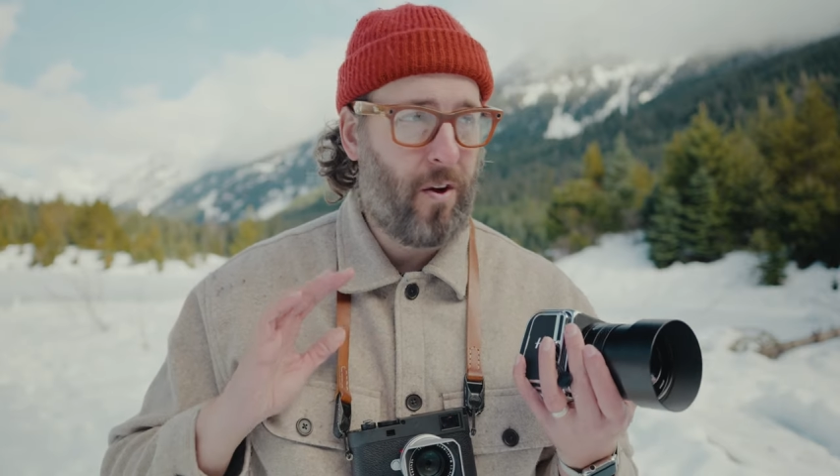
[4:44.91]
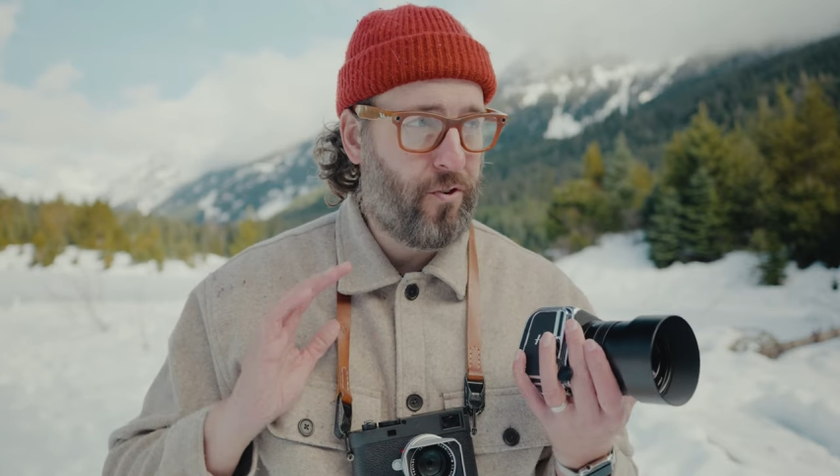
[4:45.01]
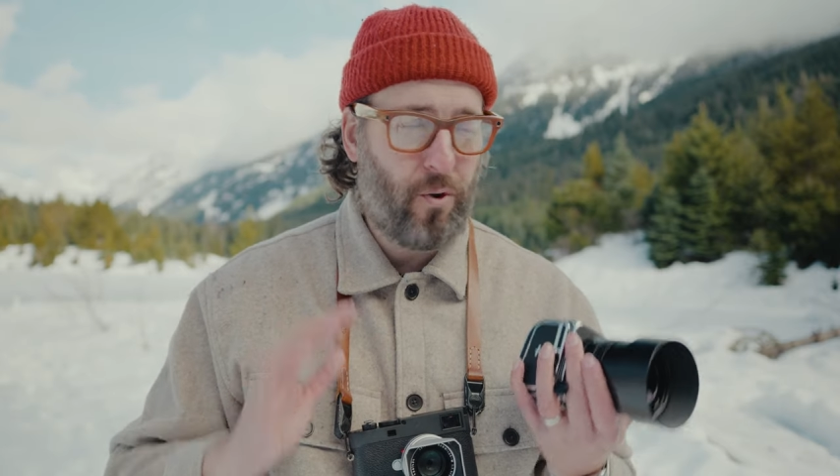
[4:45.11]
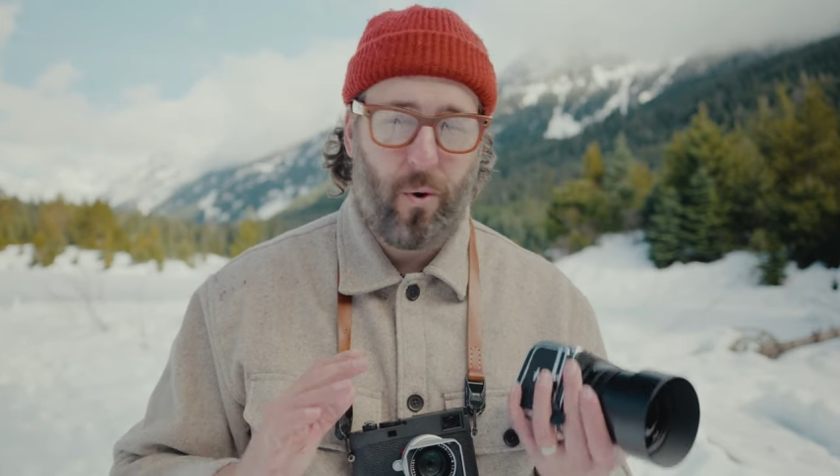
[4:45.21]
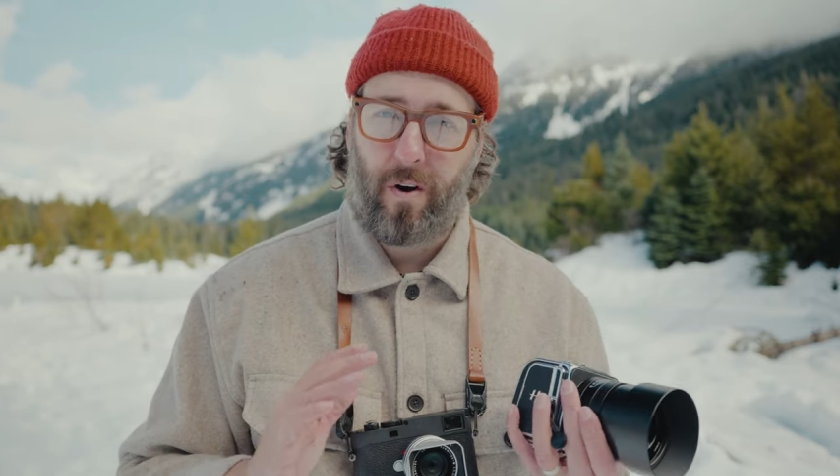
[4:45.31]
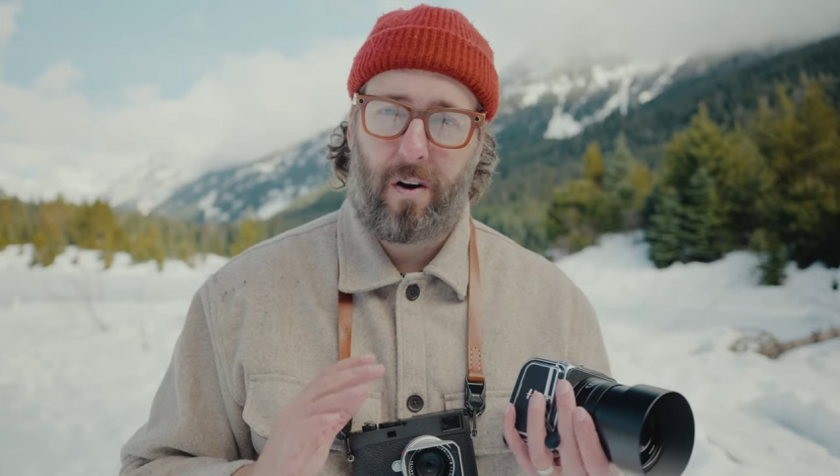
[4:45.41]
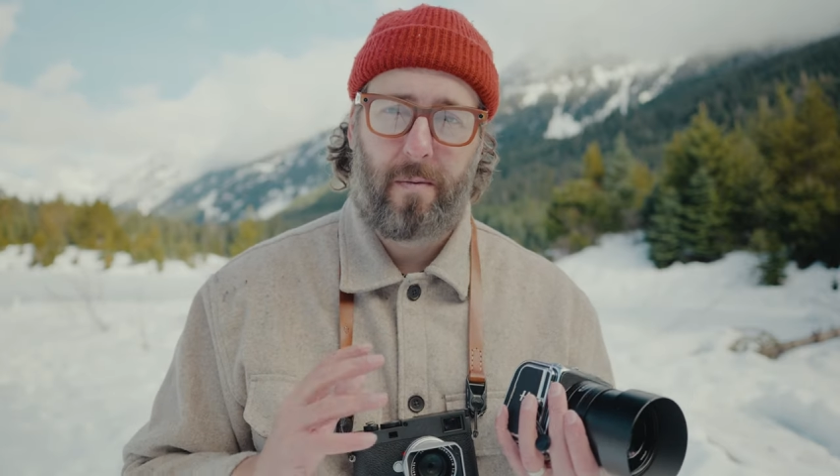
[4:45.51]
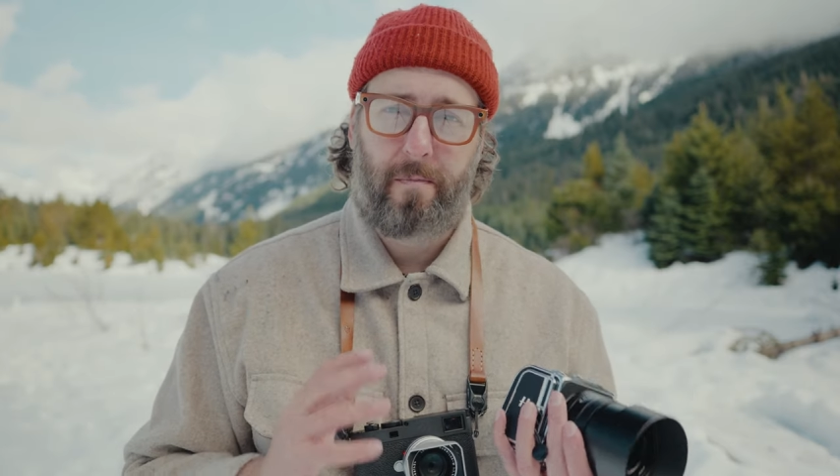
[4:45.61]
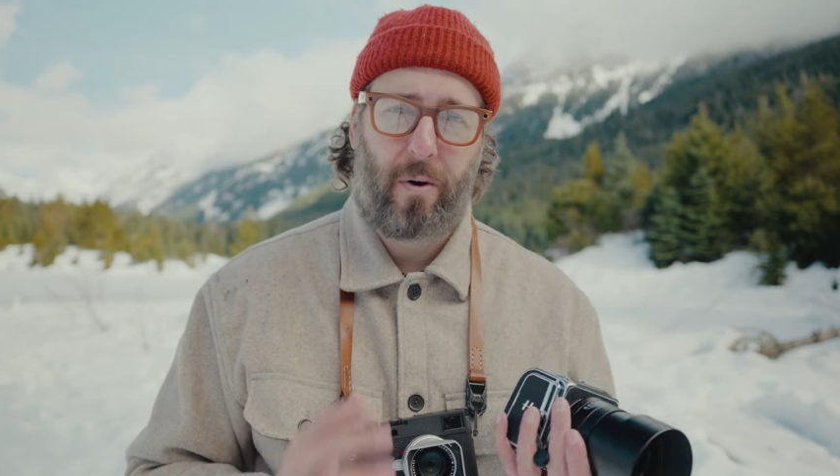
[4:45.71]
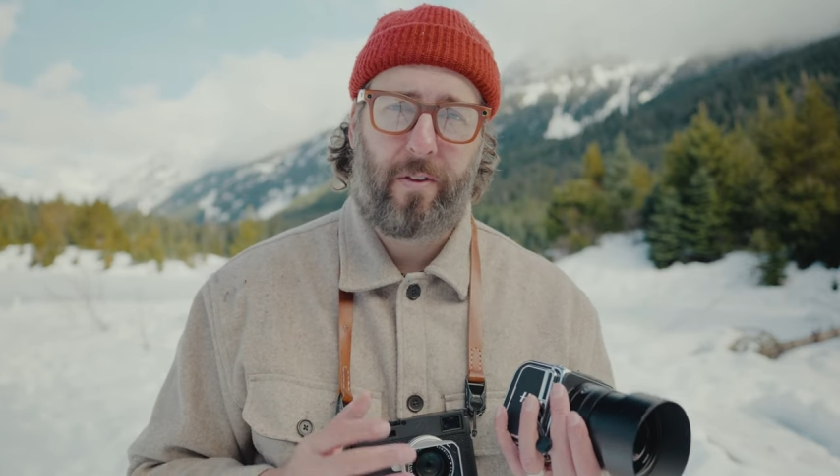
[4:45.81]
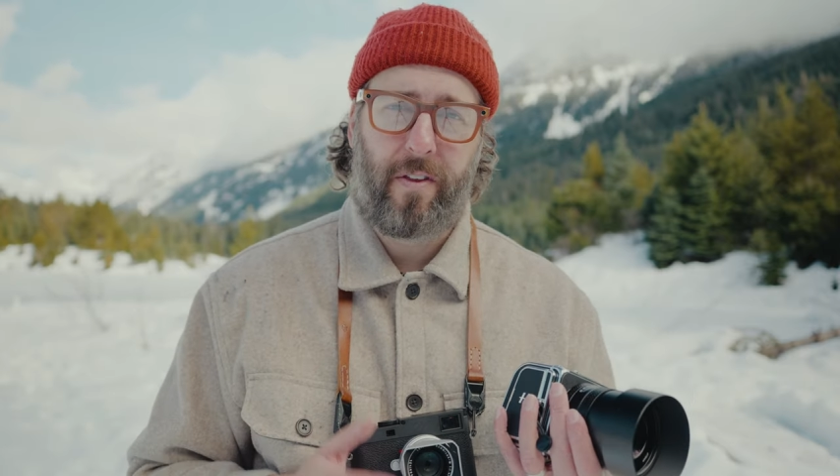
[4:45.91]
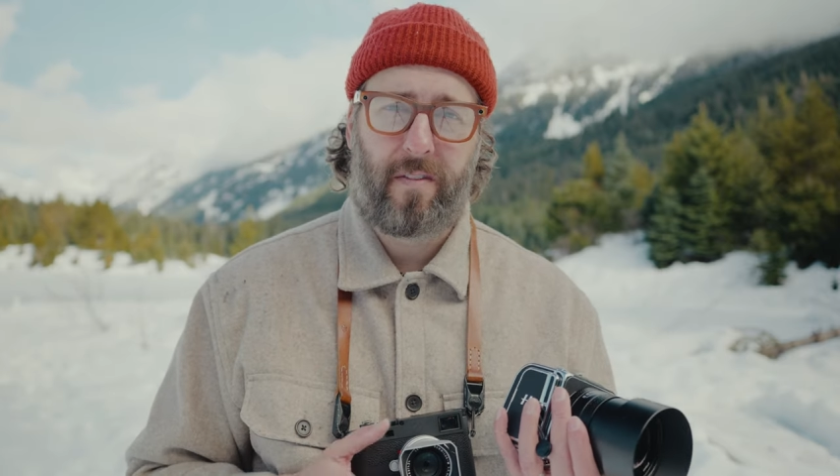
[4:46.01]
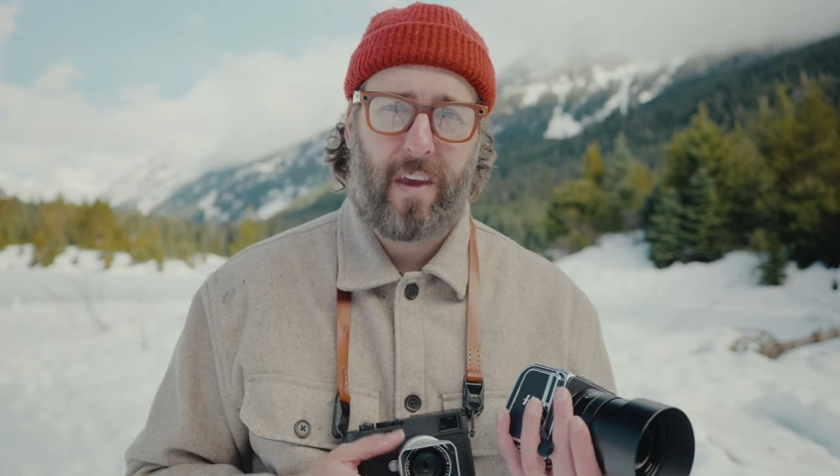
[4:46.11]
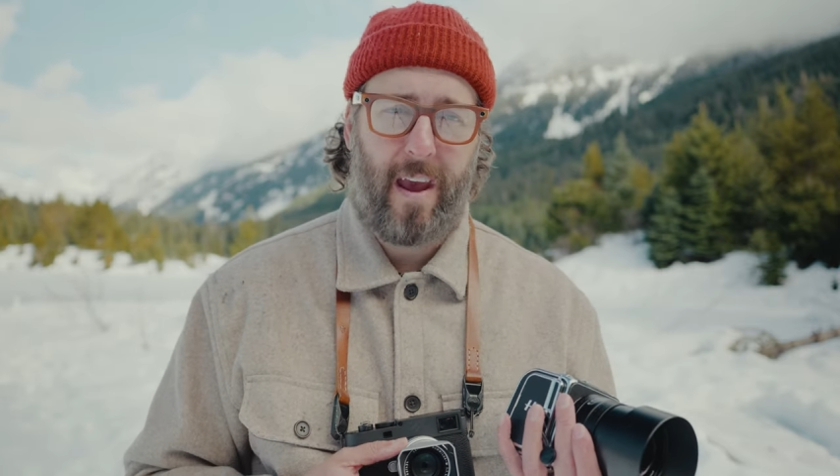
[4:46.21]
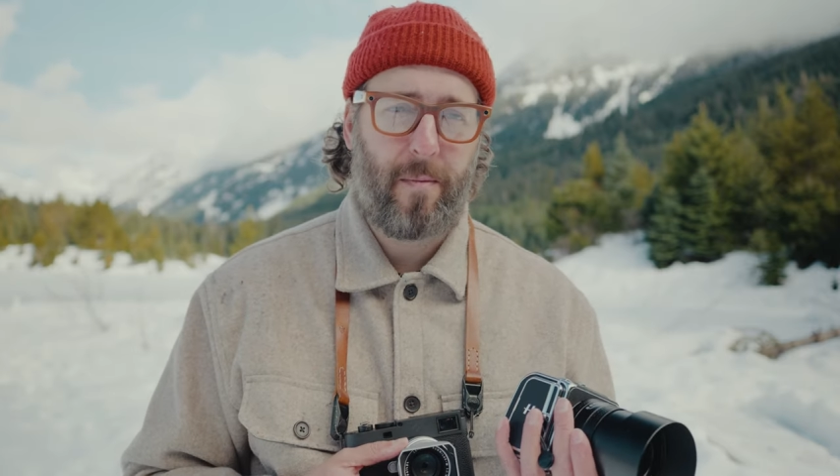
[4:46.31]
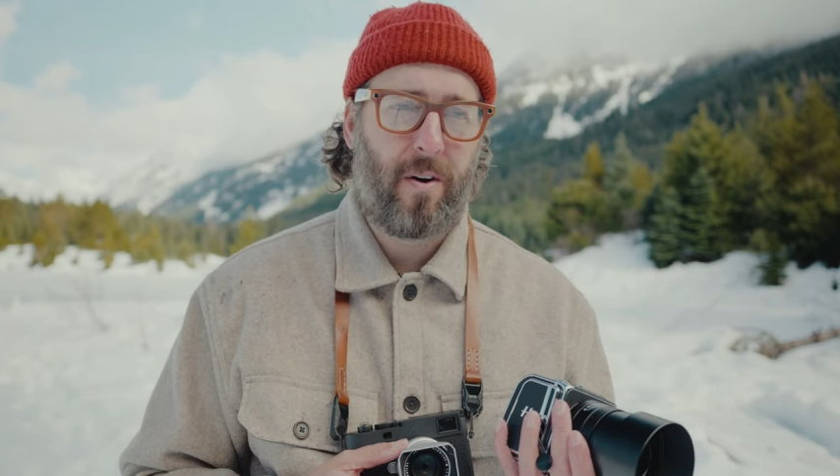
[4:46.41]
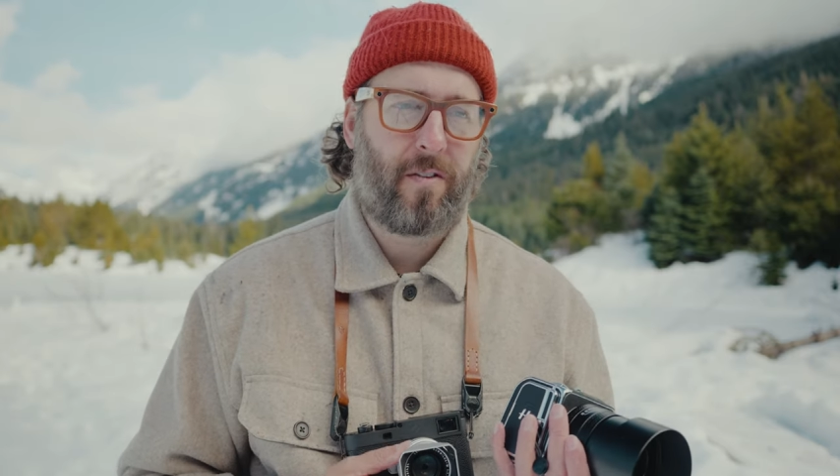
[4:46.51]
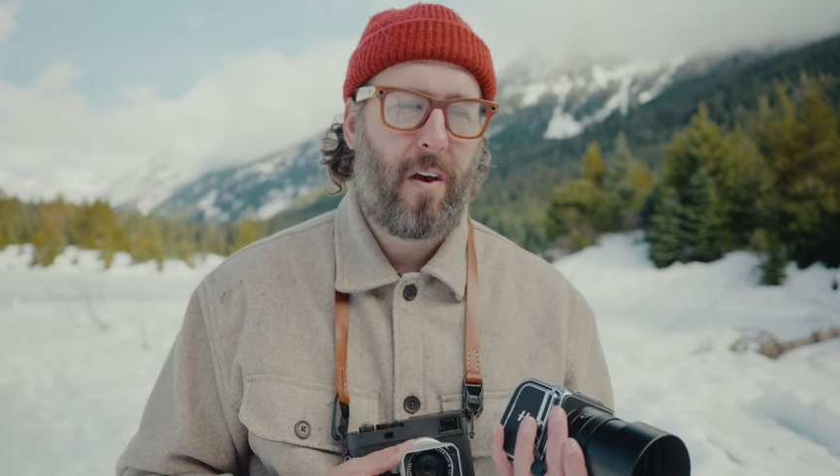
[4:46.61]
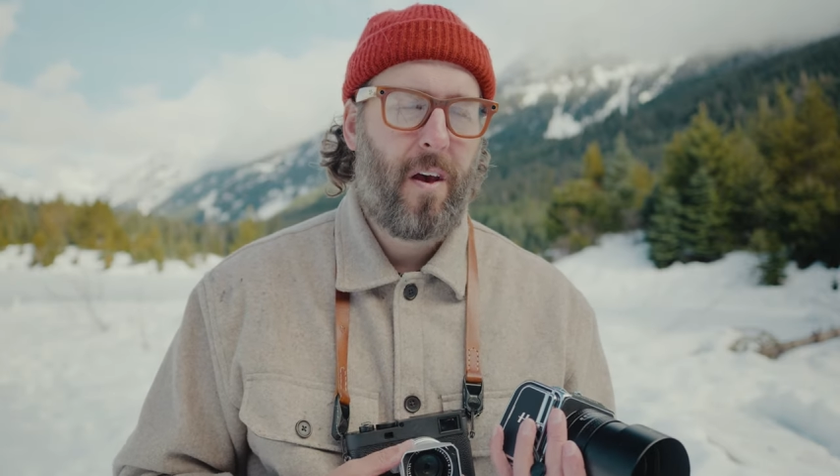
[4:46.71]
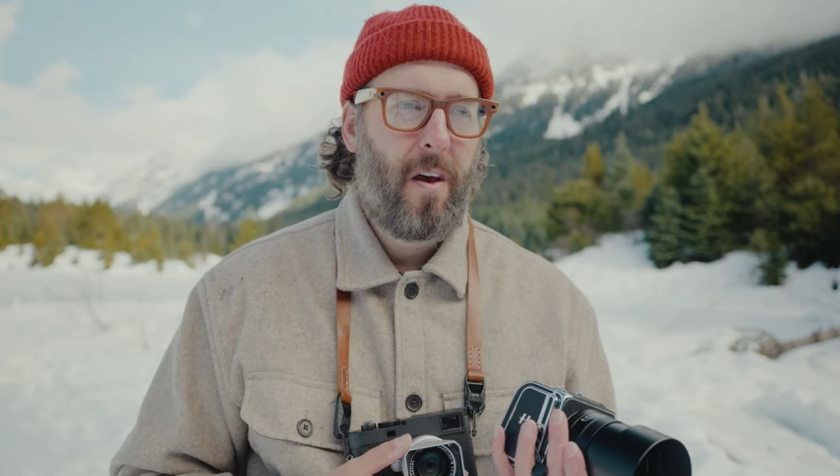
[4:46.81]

adore both of these cameras,